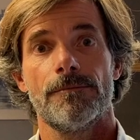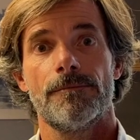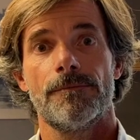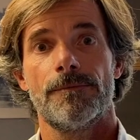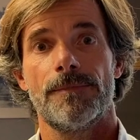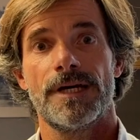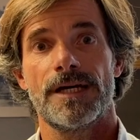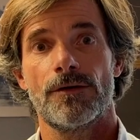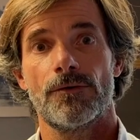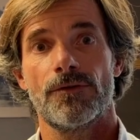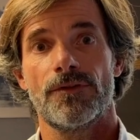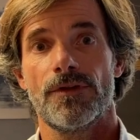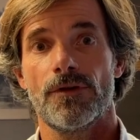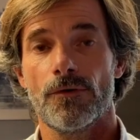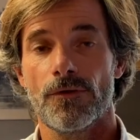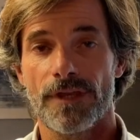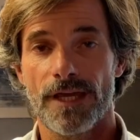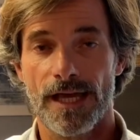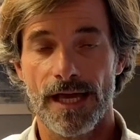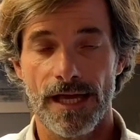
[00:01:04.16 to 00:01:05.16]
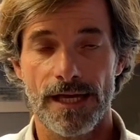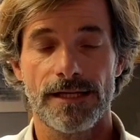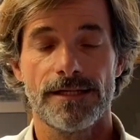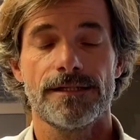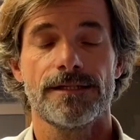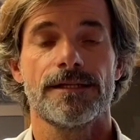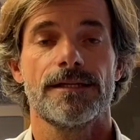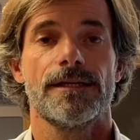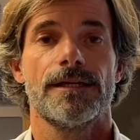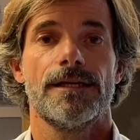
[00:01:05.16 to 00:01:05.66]
But on the other
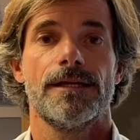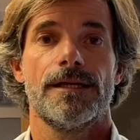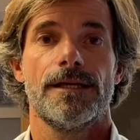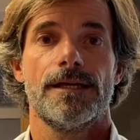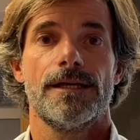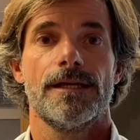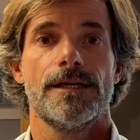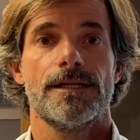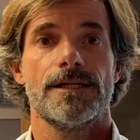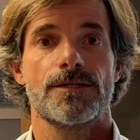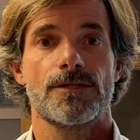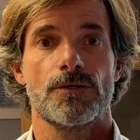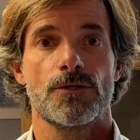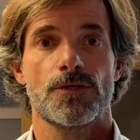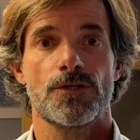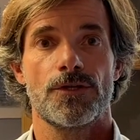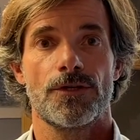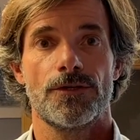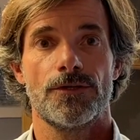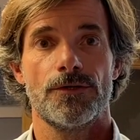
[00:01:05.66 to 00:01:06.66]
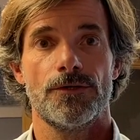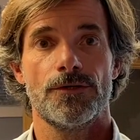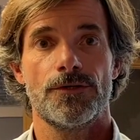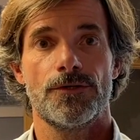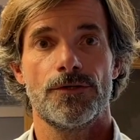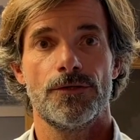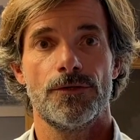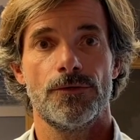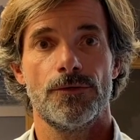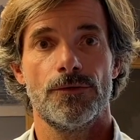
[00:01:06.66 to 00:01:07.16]
hand, it's also good
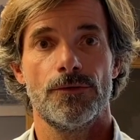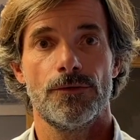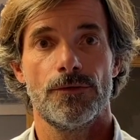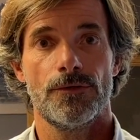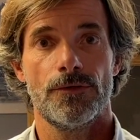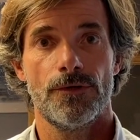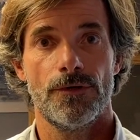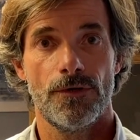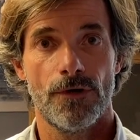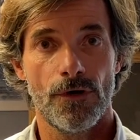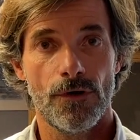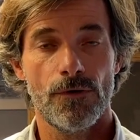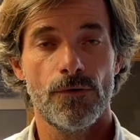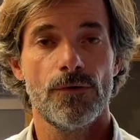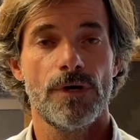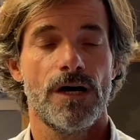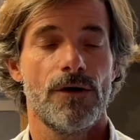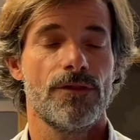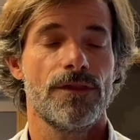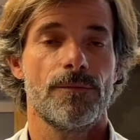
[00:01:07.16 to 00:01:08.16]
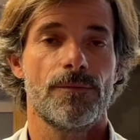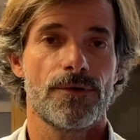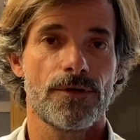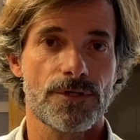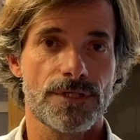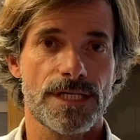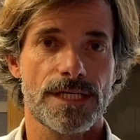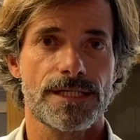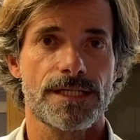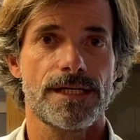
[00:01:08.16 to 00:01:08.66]
to know how the
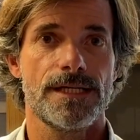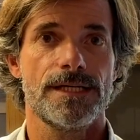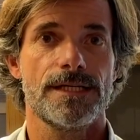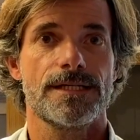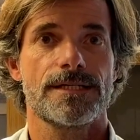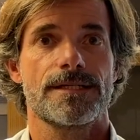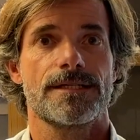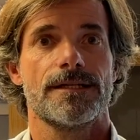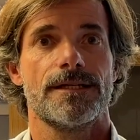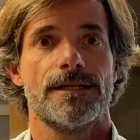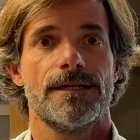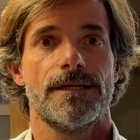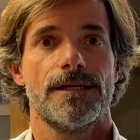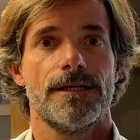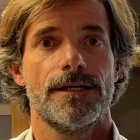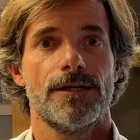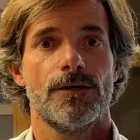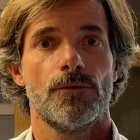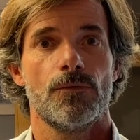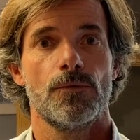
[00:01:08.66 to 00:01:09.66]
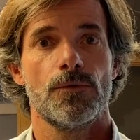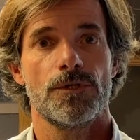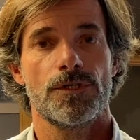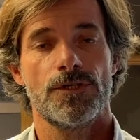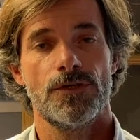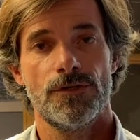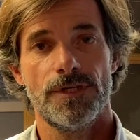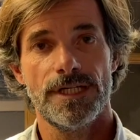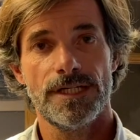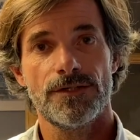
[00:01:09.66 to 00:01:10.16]
process is, what you
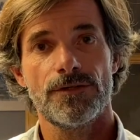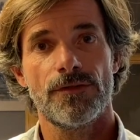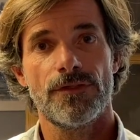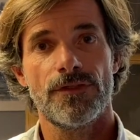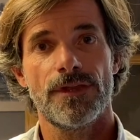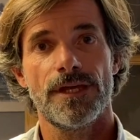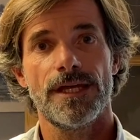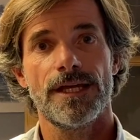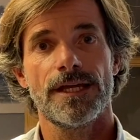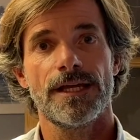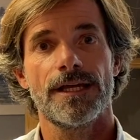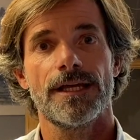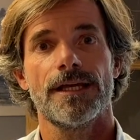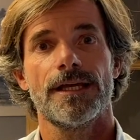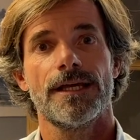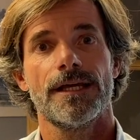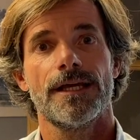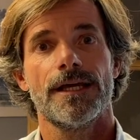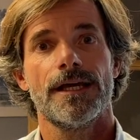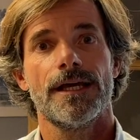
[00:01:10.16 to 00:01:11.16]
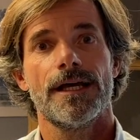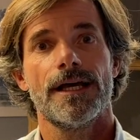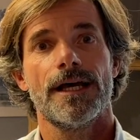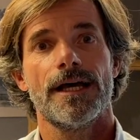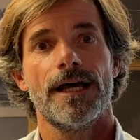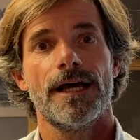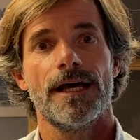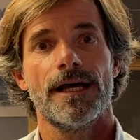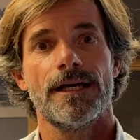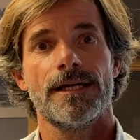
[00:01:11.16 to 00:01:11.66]
need to think,
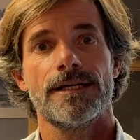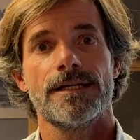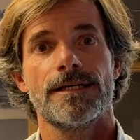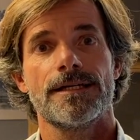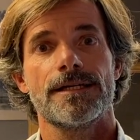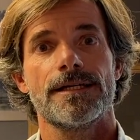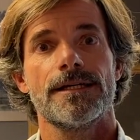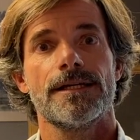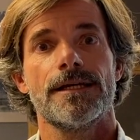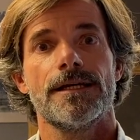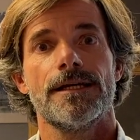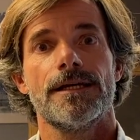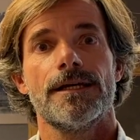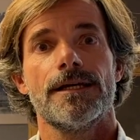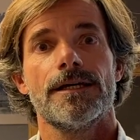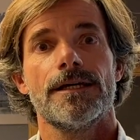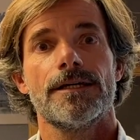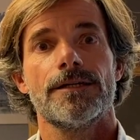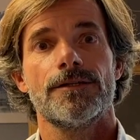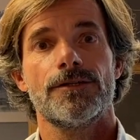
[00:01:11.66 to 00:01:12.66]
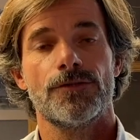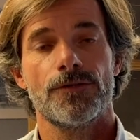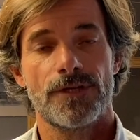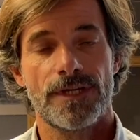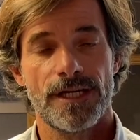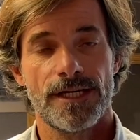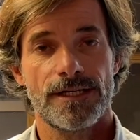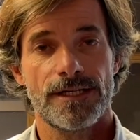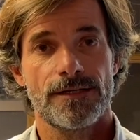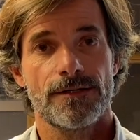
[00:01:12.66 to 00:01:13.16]
and to
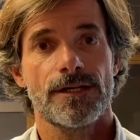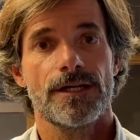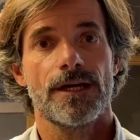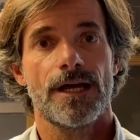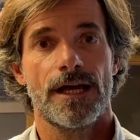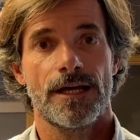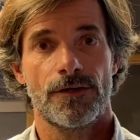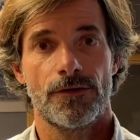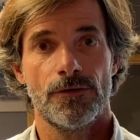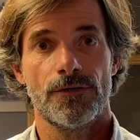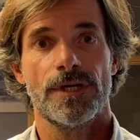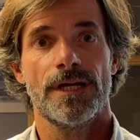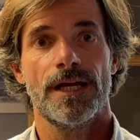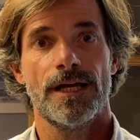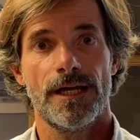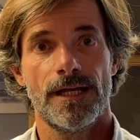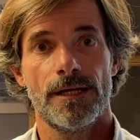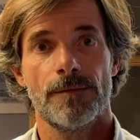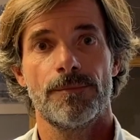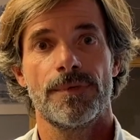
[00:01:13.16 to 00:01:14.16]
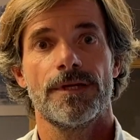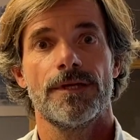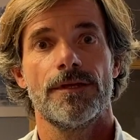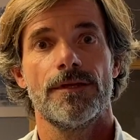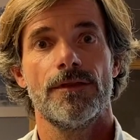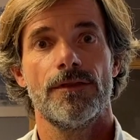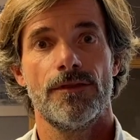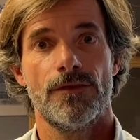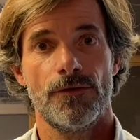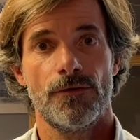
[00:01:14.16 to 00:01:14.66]
get a good help
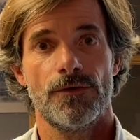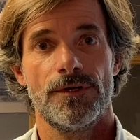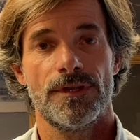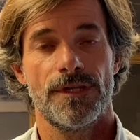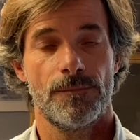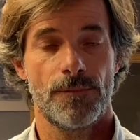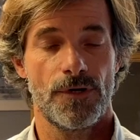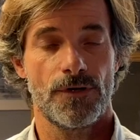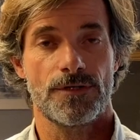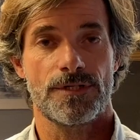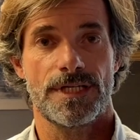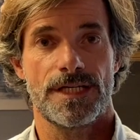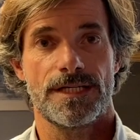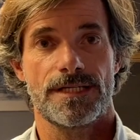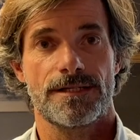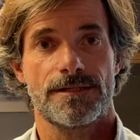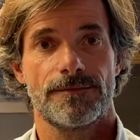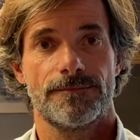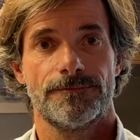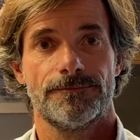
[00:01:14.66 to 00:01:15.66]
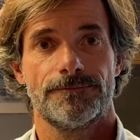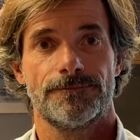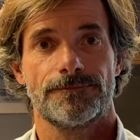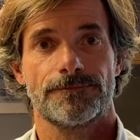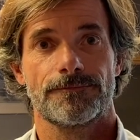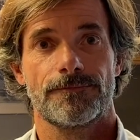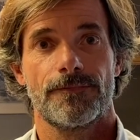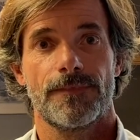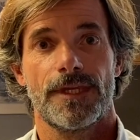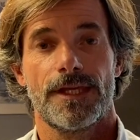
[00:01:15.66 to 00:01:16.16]
during the process.
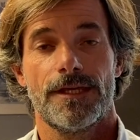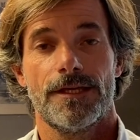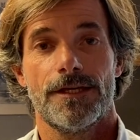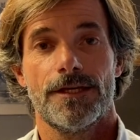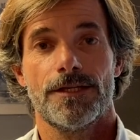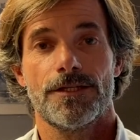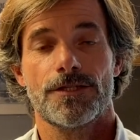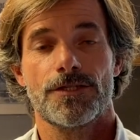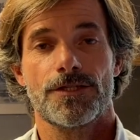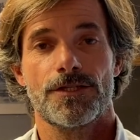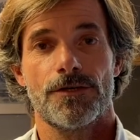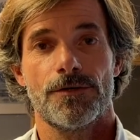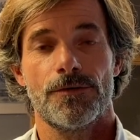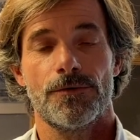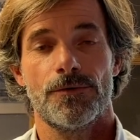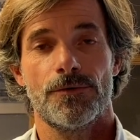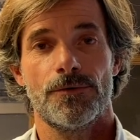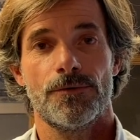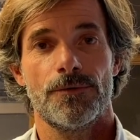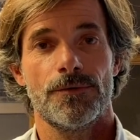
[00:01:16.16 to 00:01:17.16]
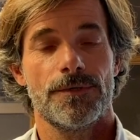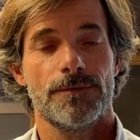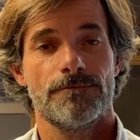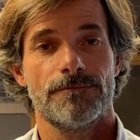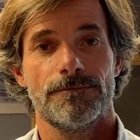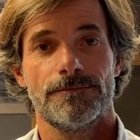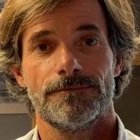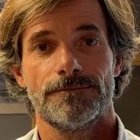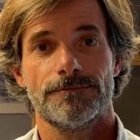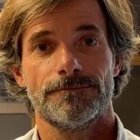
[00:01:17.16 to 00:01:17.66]
So
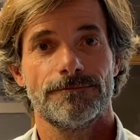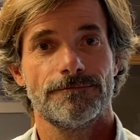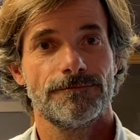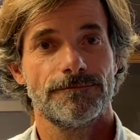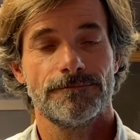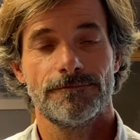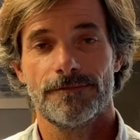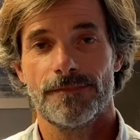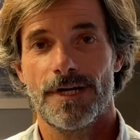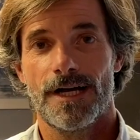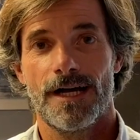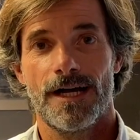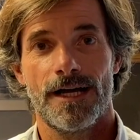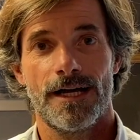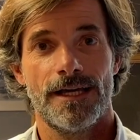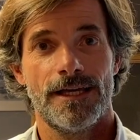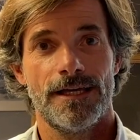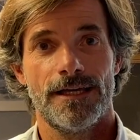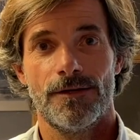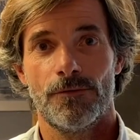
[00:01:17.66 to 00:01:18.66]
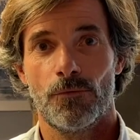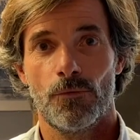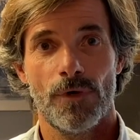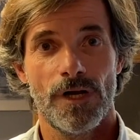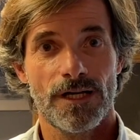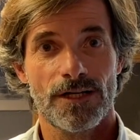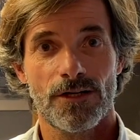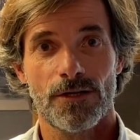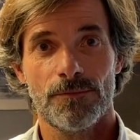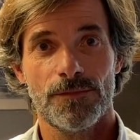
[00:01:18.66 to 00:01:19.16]
I
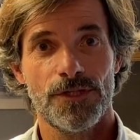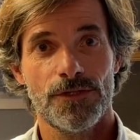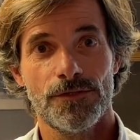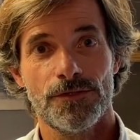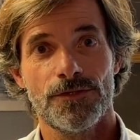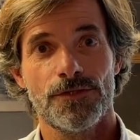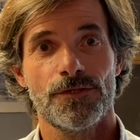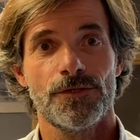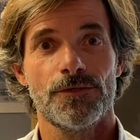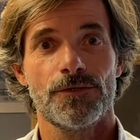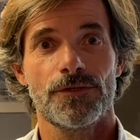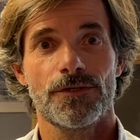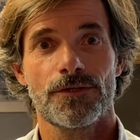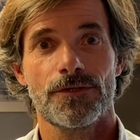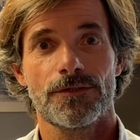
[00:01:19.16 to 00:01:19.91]
welcome you to